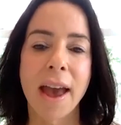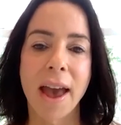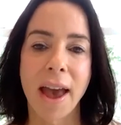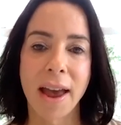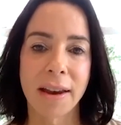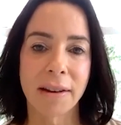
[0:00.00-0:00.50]

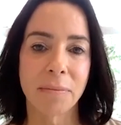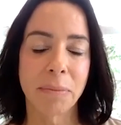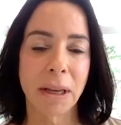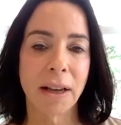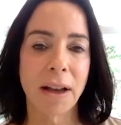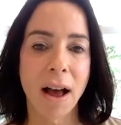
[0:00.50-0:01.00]
and
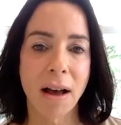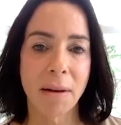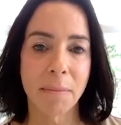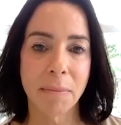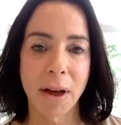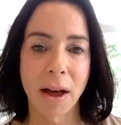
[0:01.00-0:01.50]

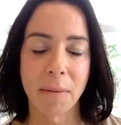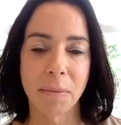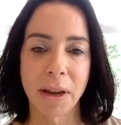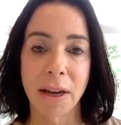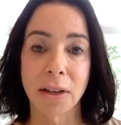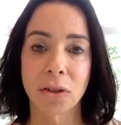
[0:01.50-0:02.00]
become um,
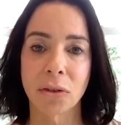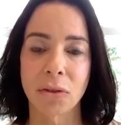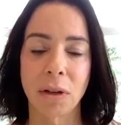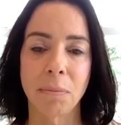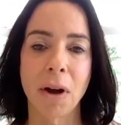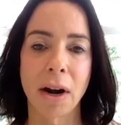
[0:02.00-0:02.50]
an
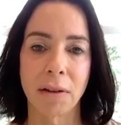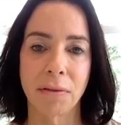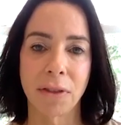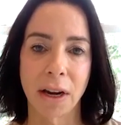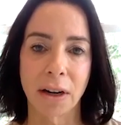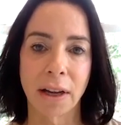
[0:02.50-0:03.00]
integral part
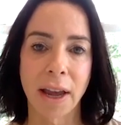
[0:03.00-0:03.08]
of their